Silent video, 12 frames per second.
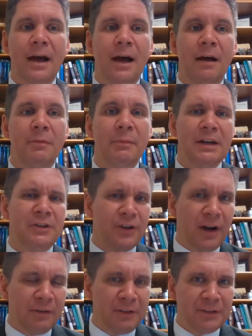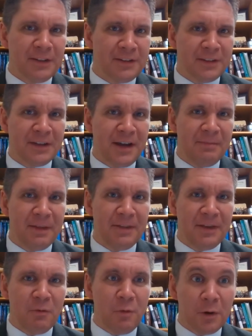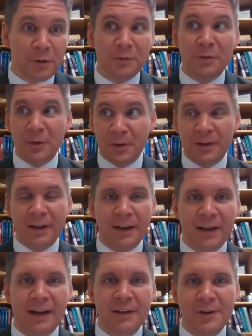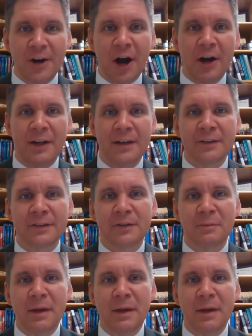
and make sure obviously it's a time that works for your audience.